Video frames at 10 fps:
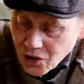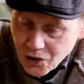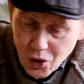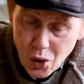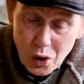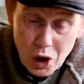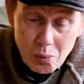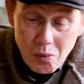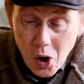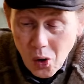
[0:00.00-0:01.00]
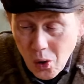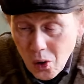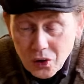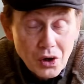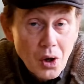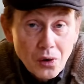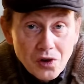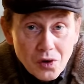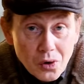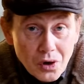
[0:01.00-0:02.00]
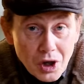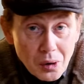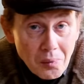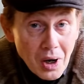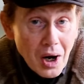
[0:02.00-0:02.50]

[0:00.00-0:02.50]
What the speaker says: thorium or no thorium.